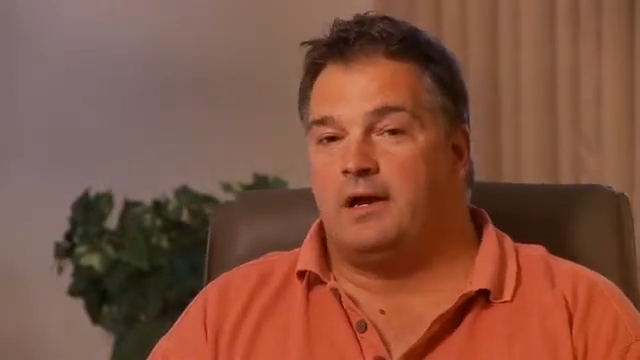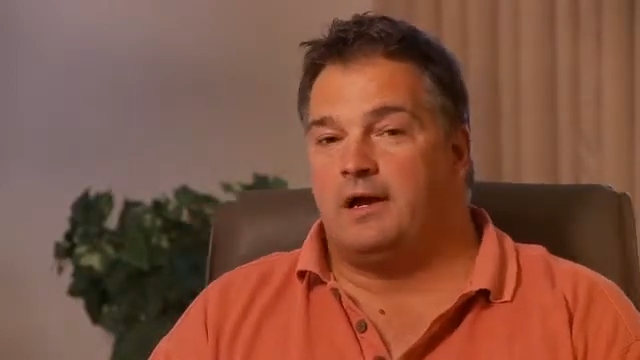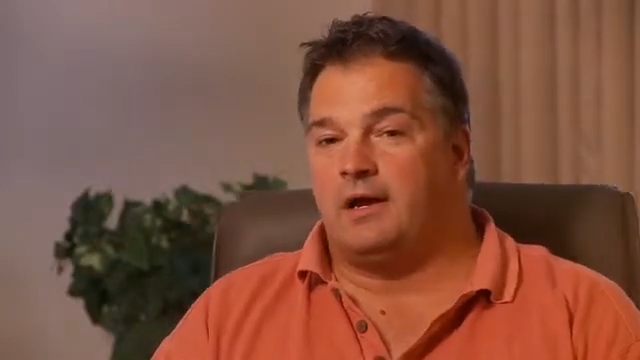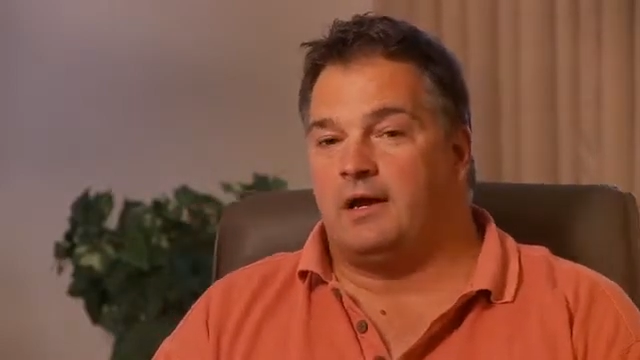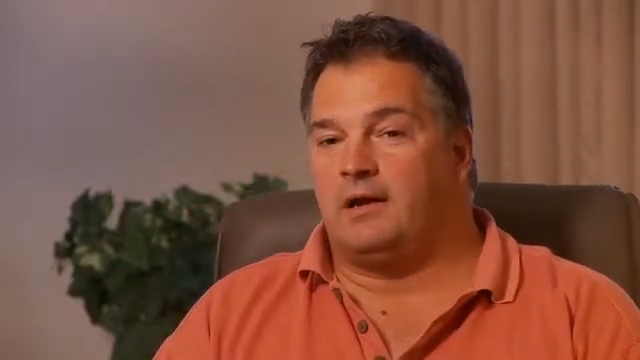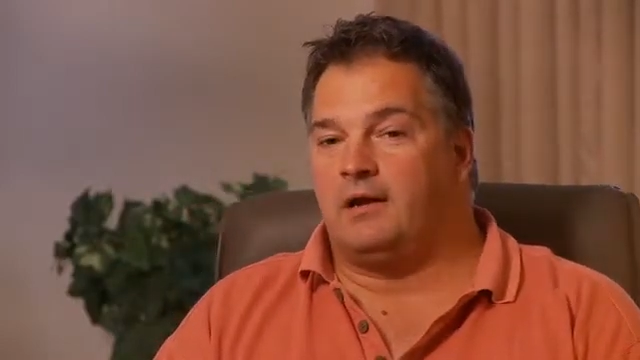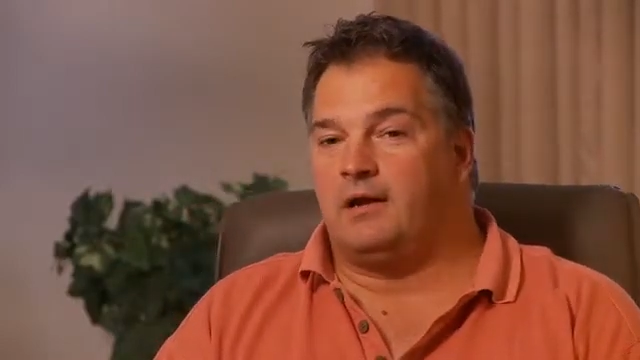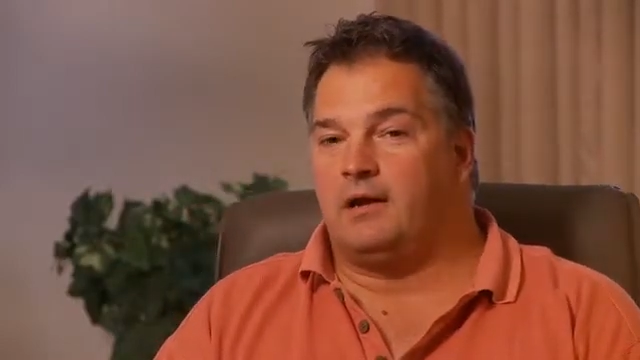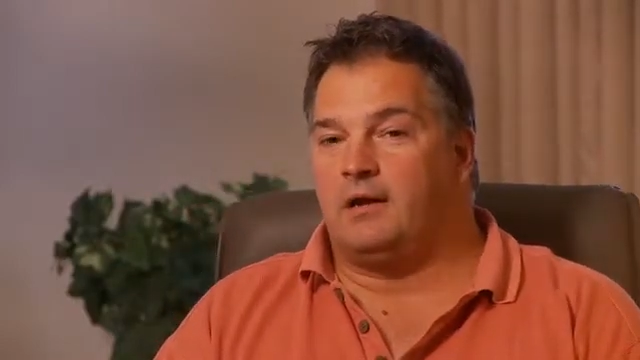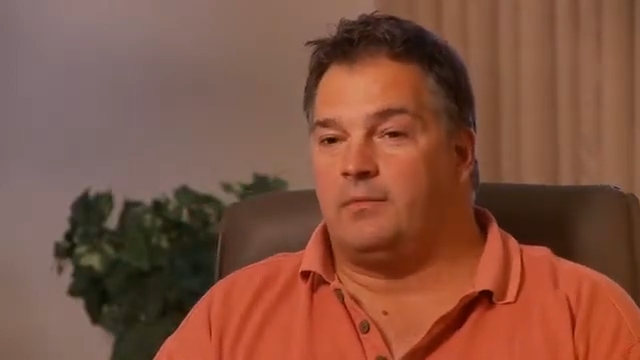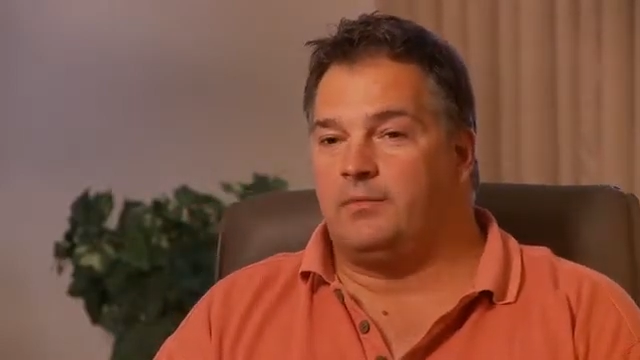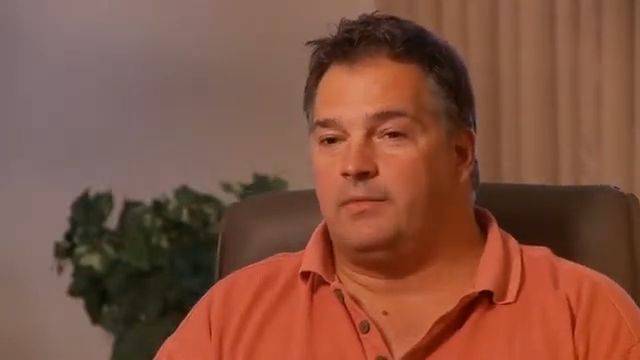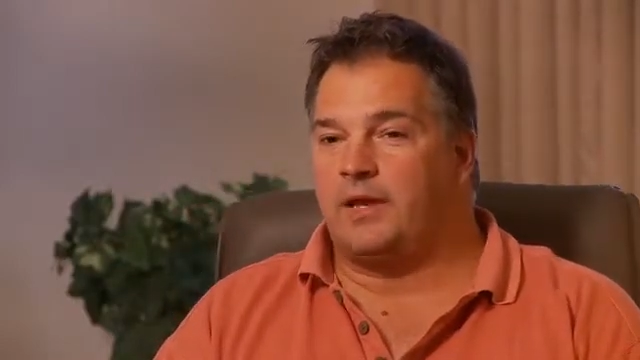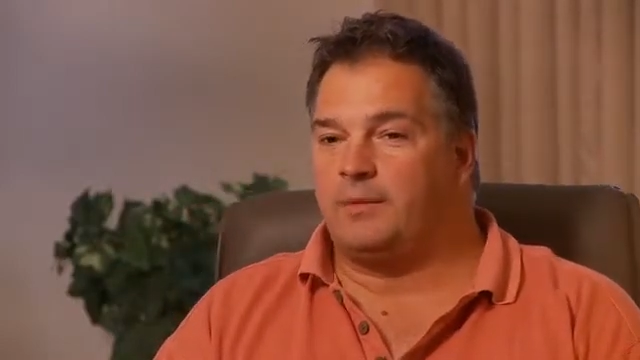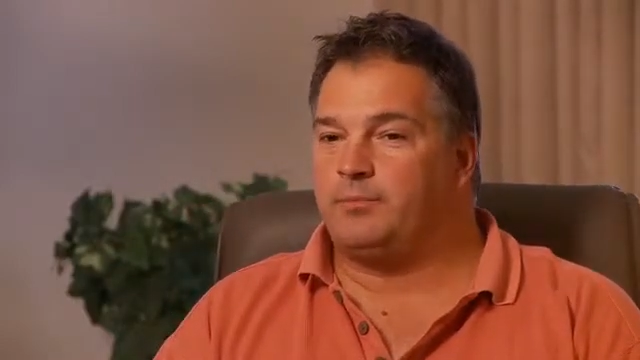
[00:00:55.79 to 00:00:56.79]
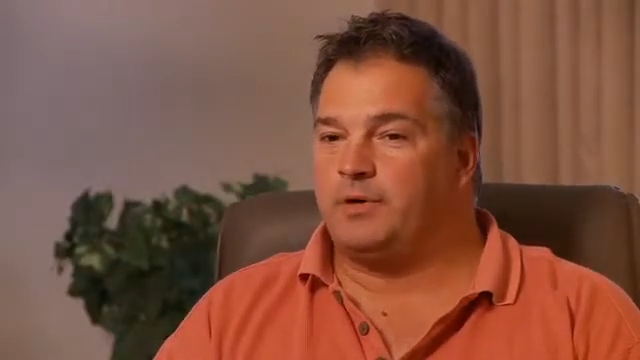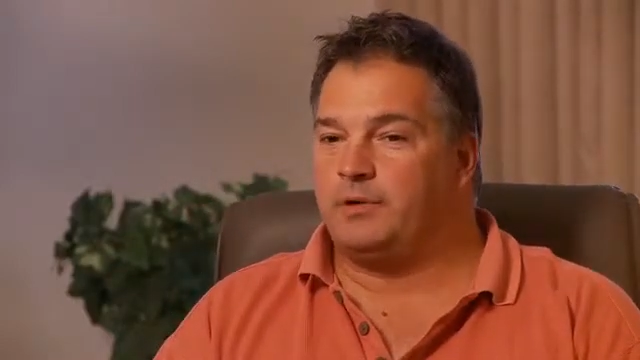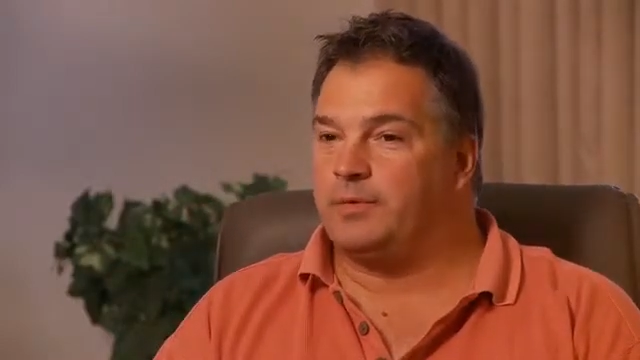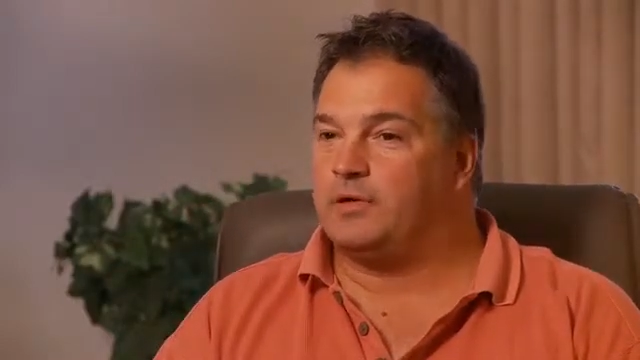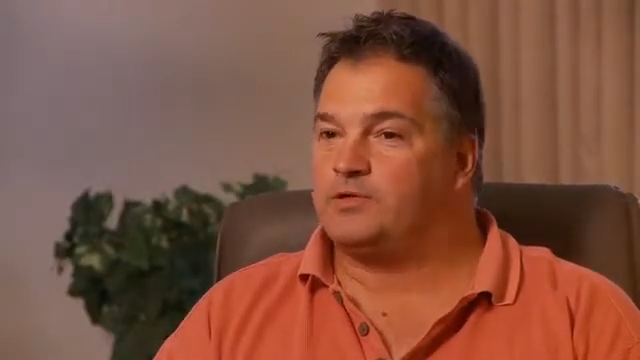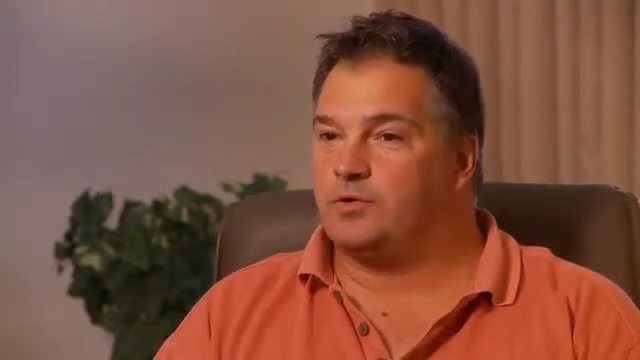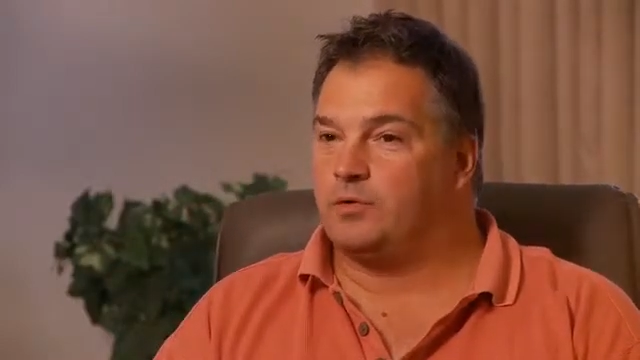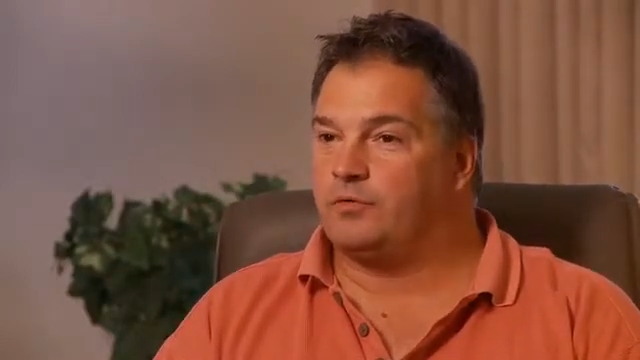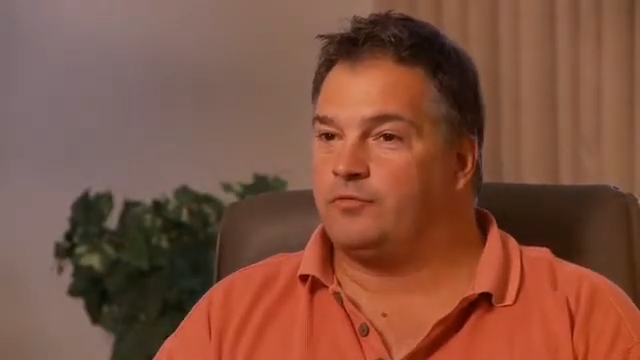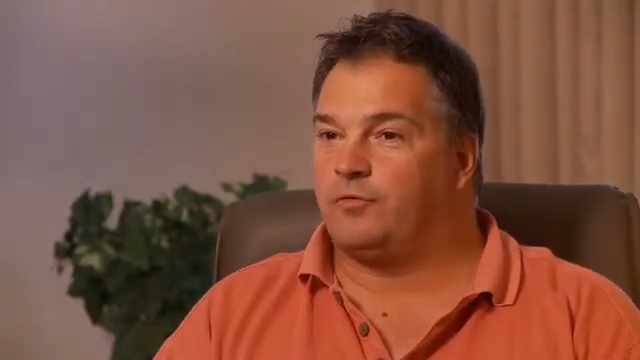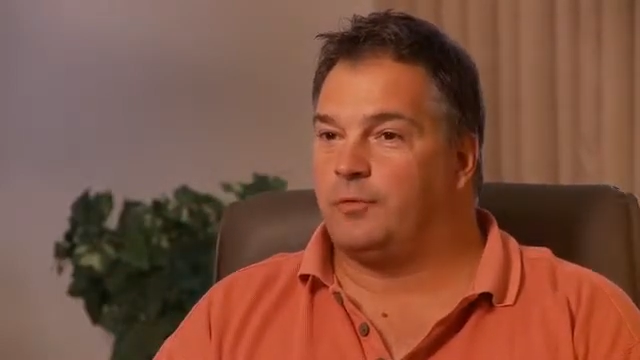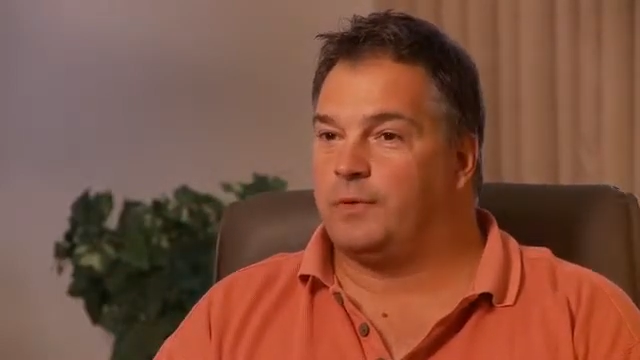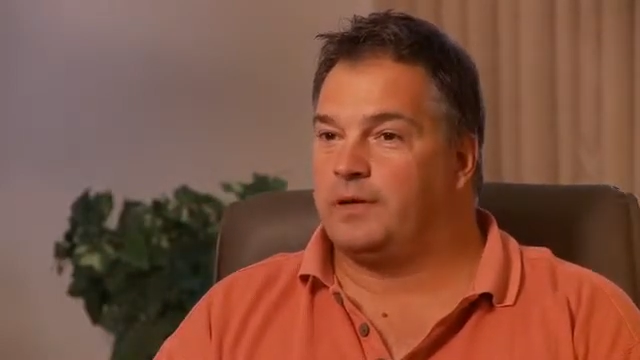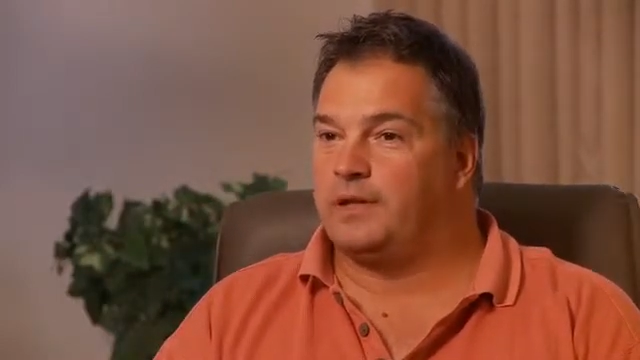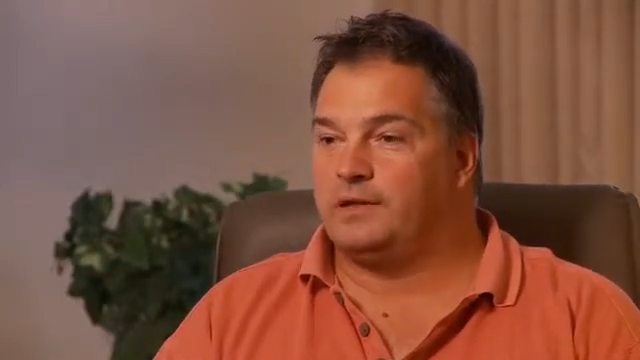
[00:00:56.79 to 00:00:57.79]
And that pretty much sold
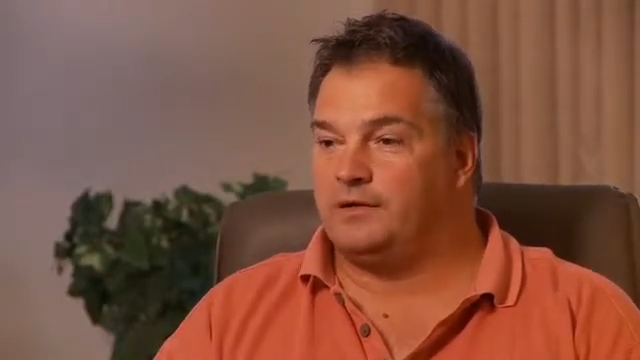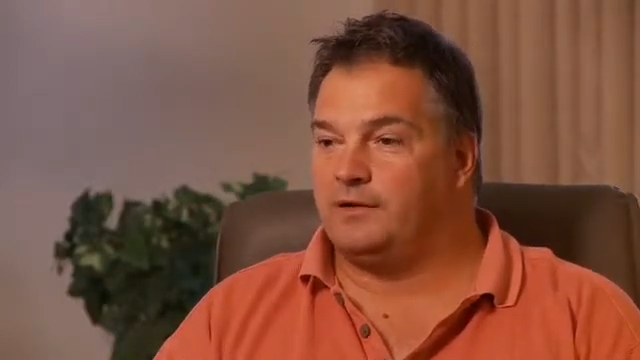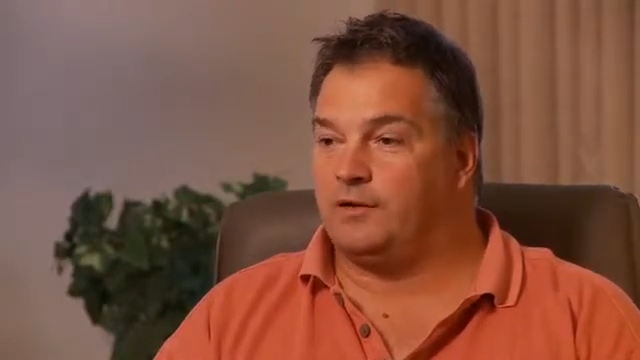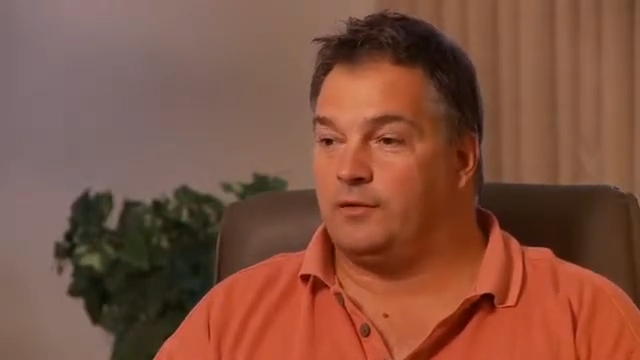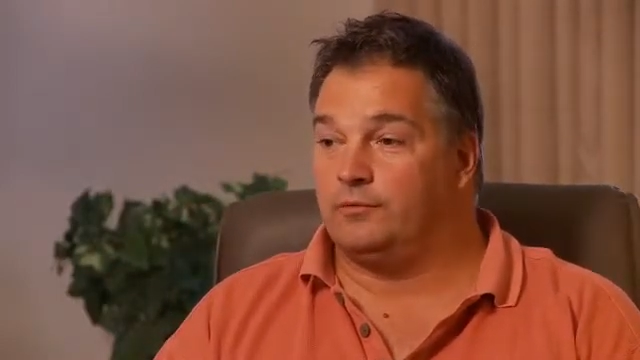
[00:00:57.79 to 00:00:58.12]
for me that,